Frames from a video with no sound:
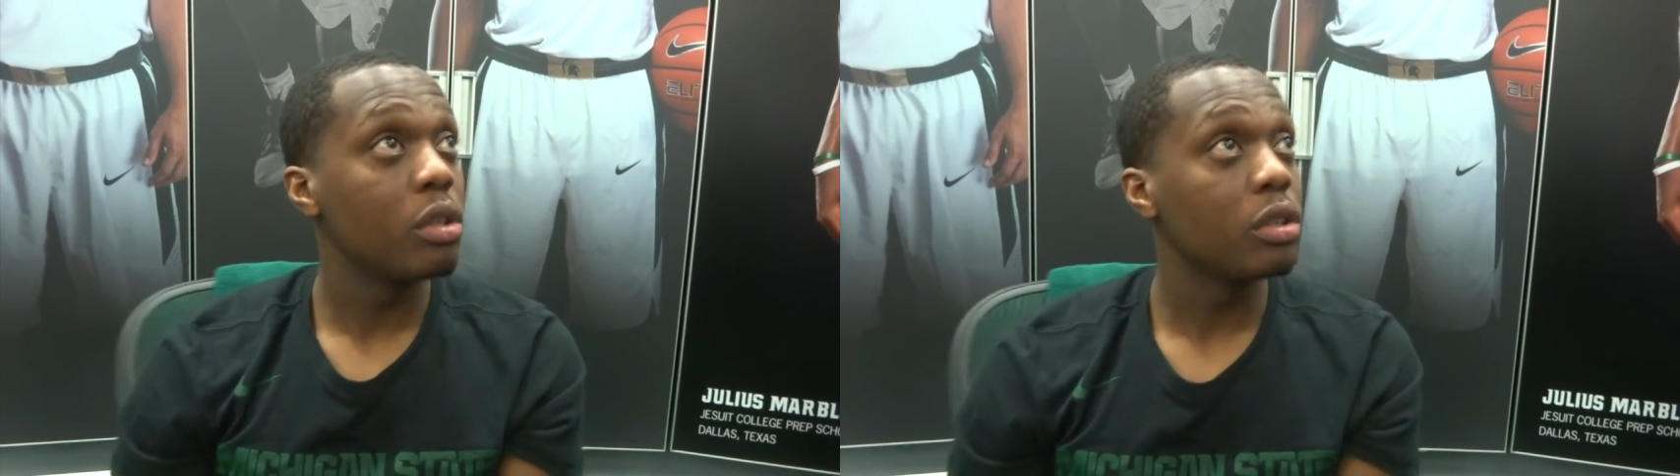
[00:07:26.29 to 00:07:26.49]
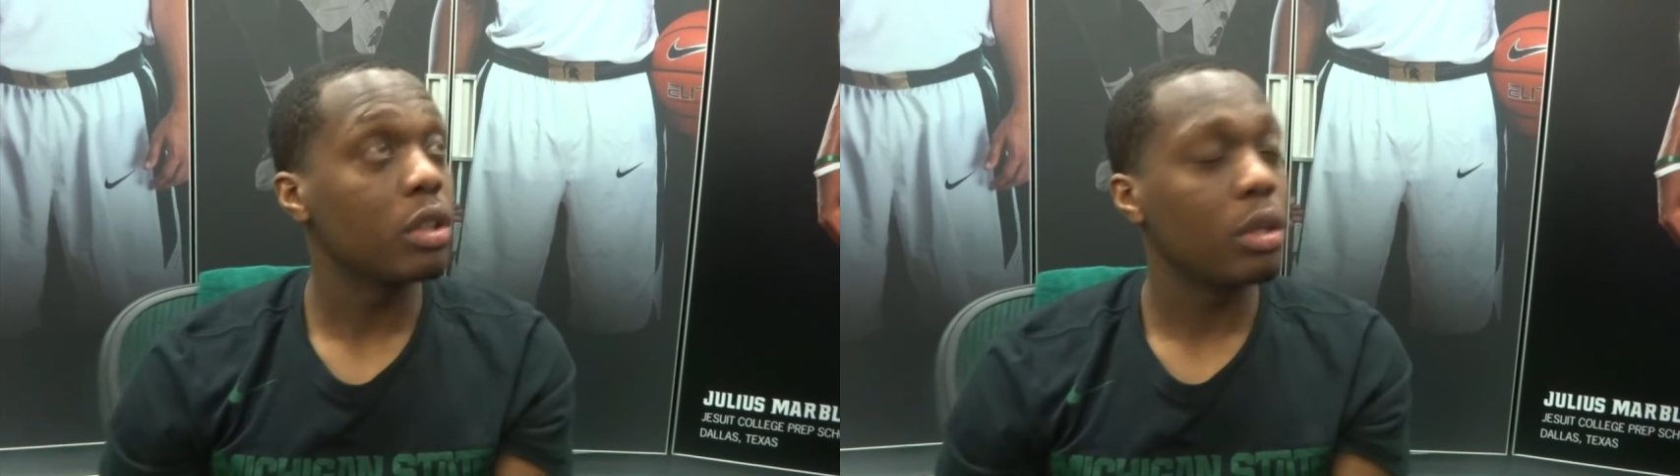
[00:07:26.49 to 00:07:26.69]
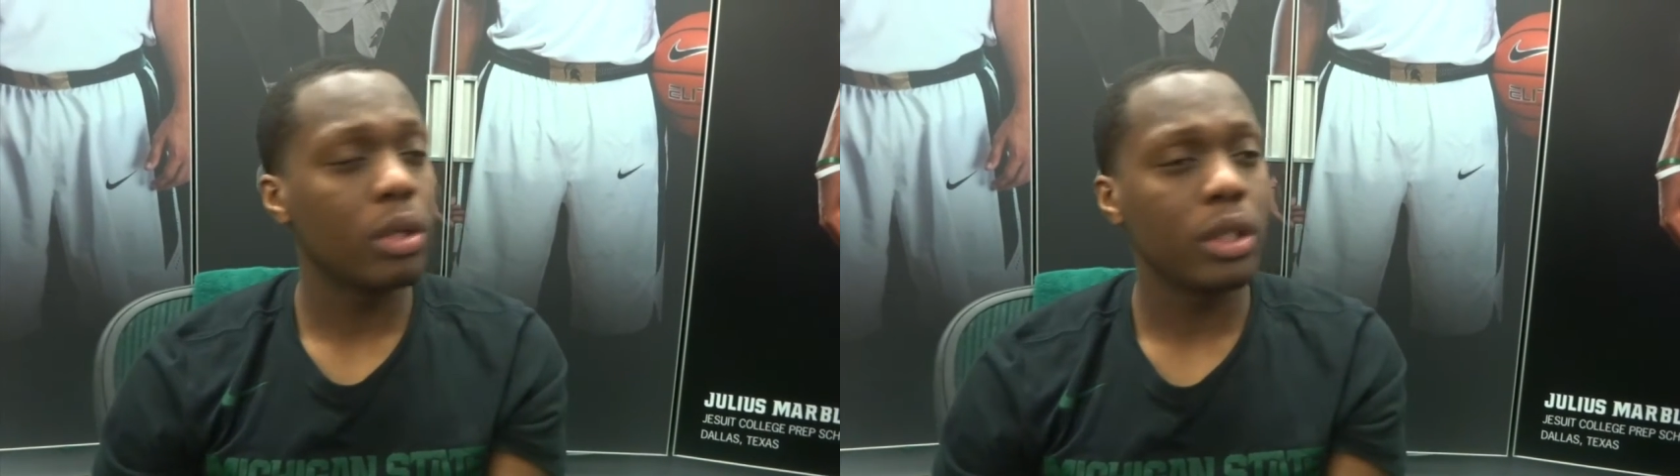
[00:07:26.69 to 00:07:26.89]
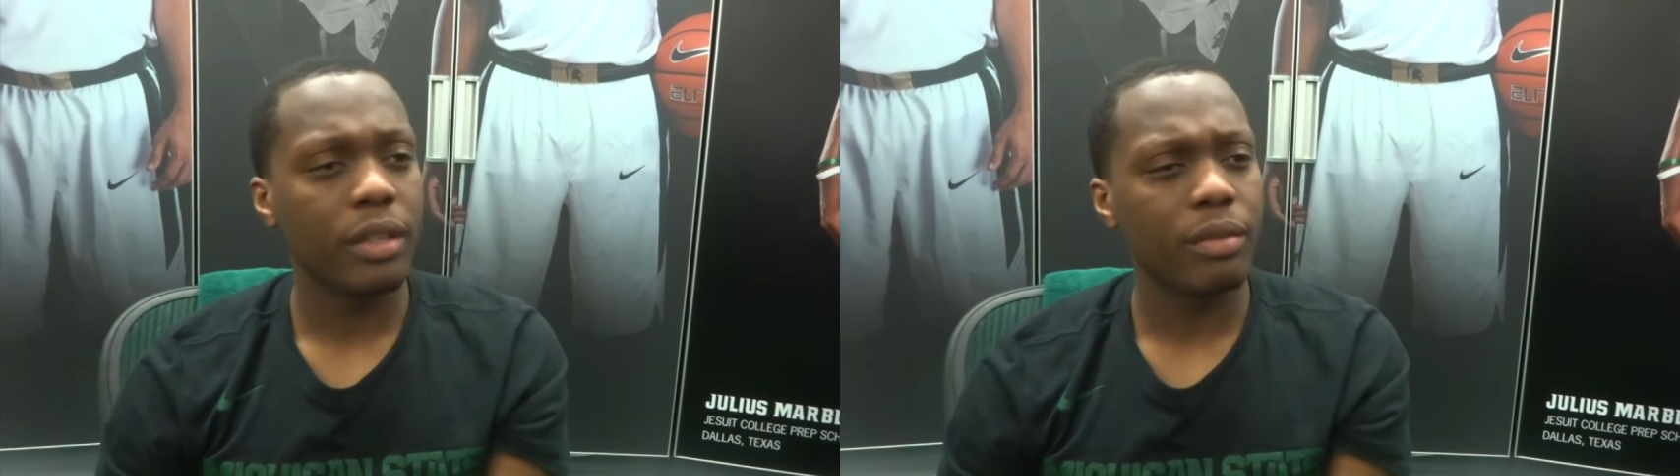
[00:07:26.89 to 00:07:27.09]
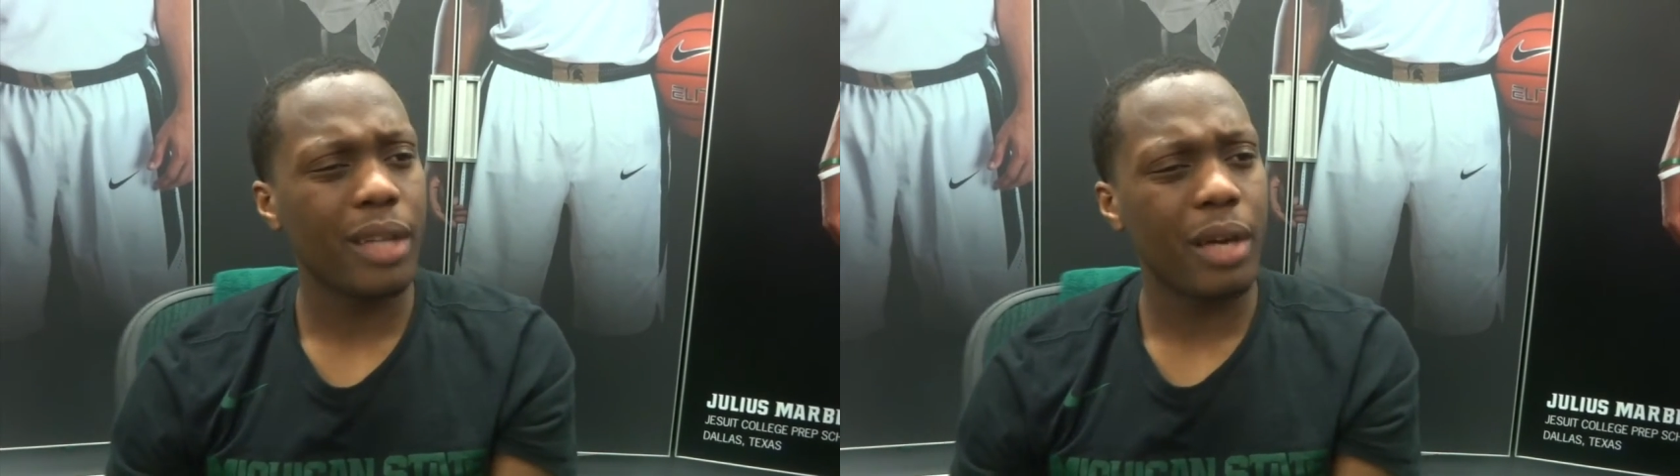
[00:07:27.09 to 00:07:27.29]
so it
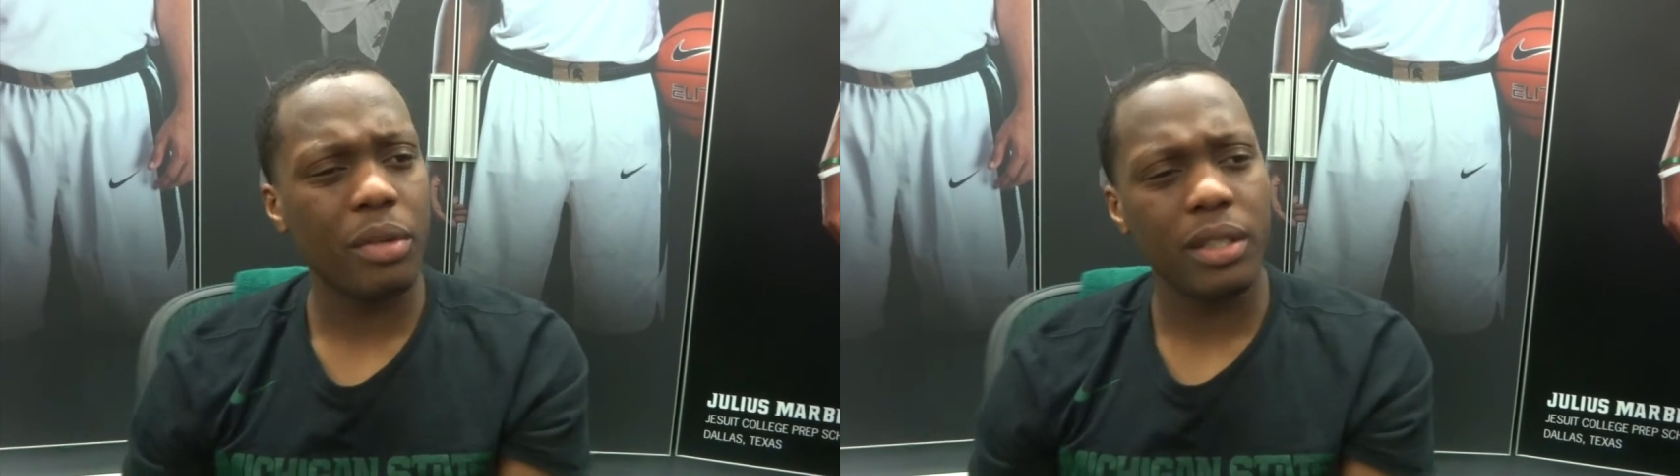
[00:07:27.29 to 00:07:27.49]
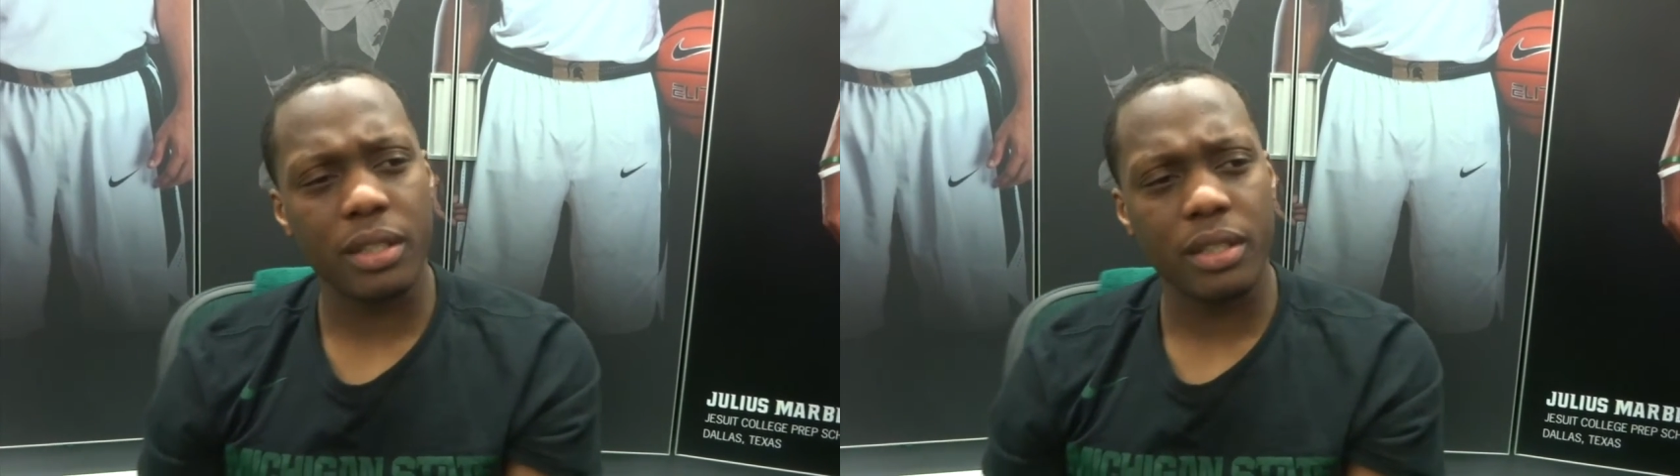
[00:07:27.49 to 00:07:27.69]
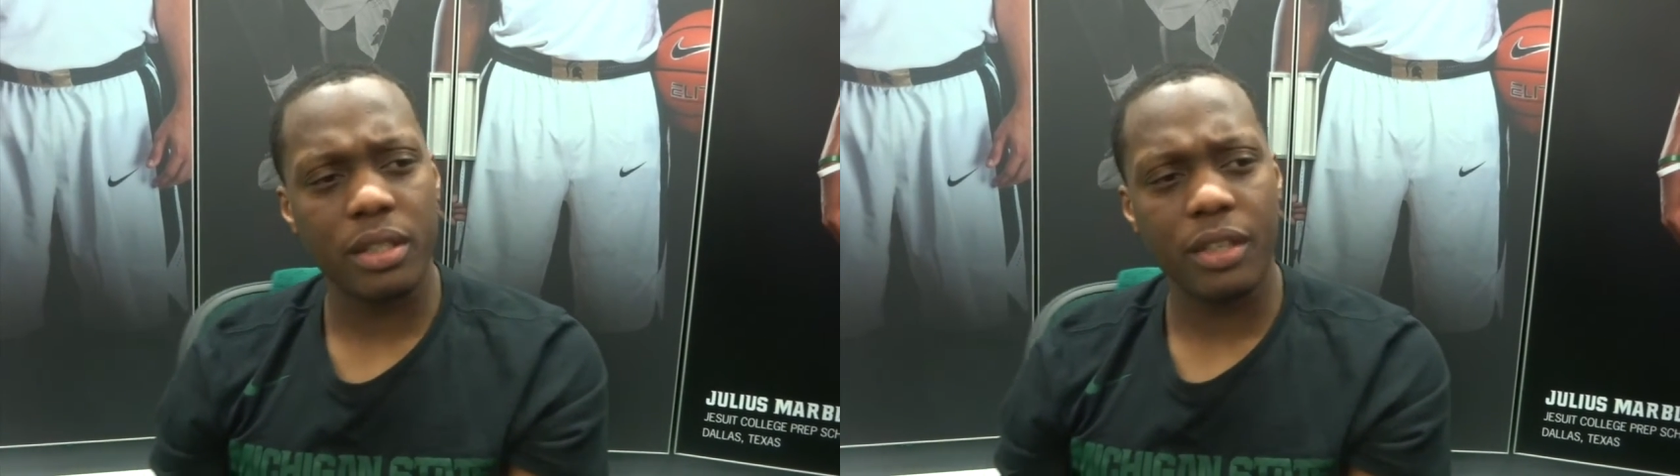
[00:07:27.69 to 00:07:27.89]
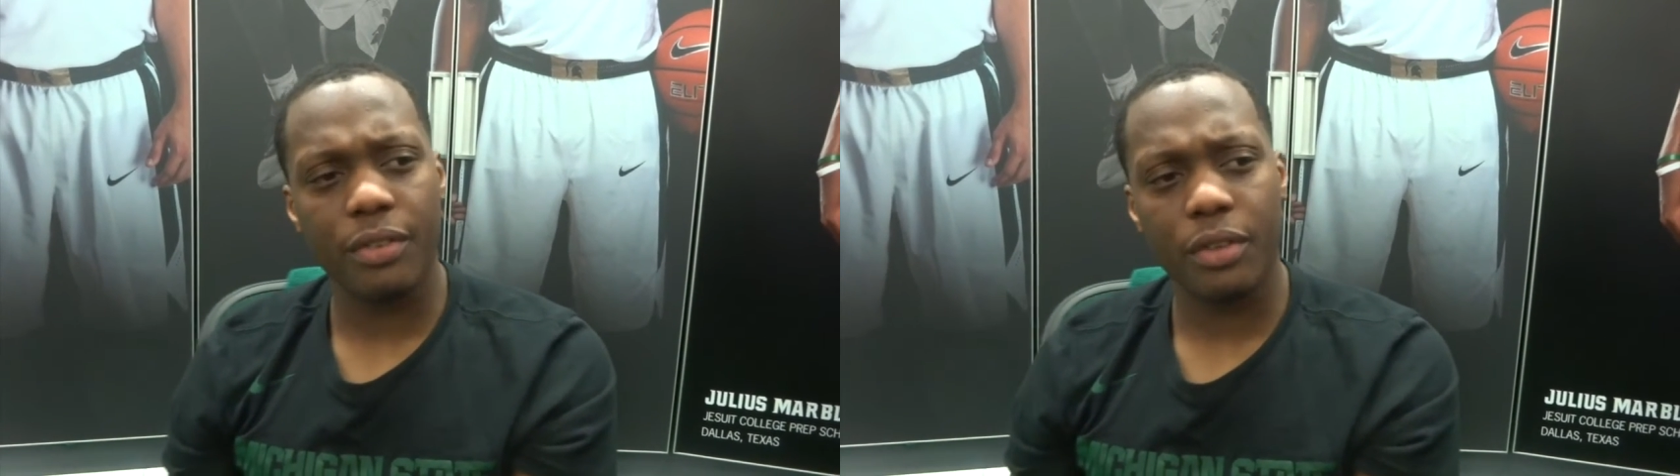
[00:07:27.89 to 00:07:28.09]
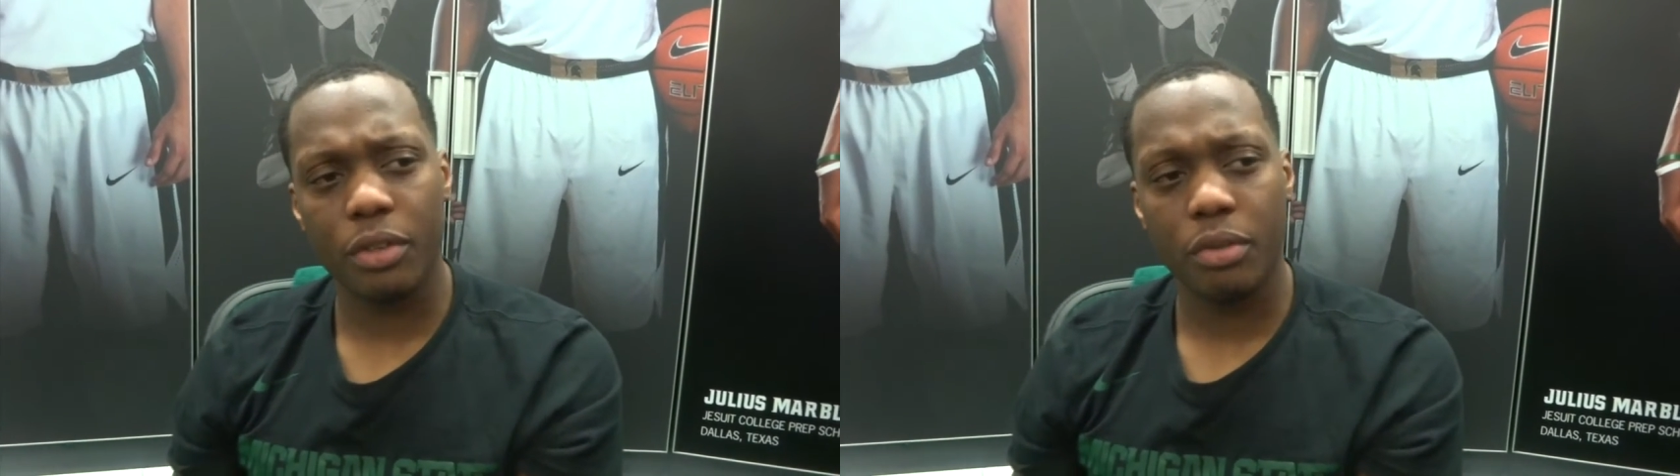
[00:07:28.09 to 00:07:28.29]
wasn't that wasn't
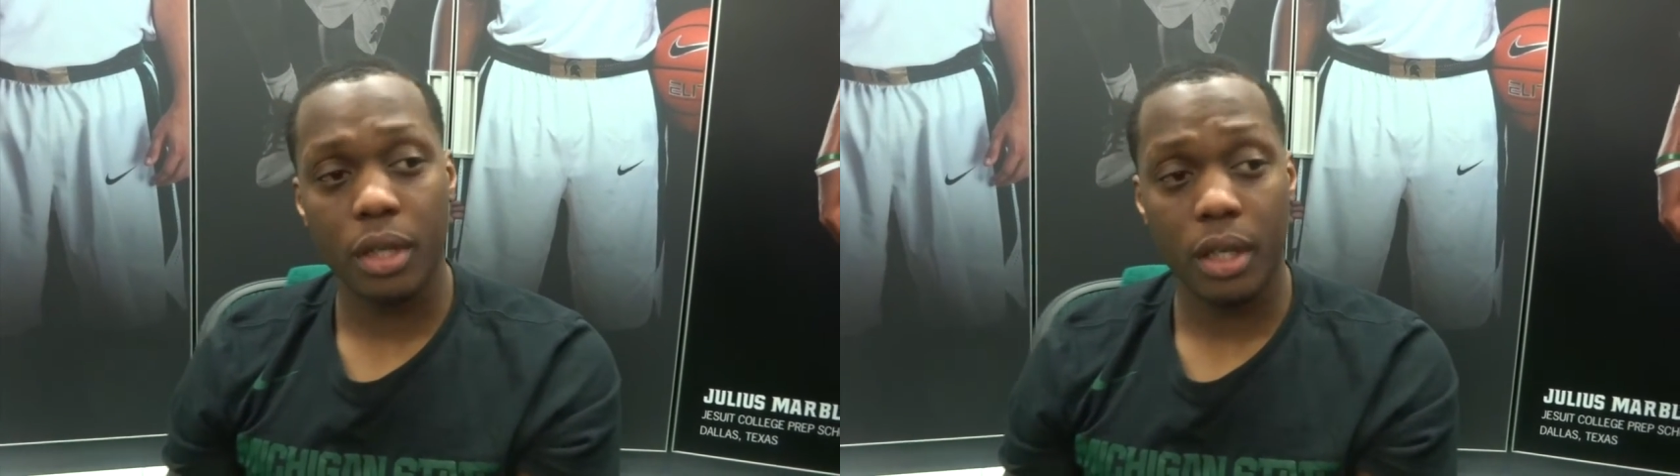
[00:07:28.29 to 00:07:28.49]
difficult.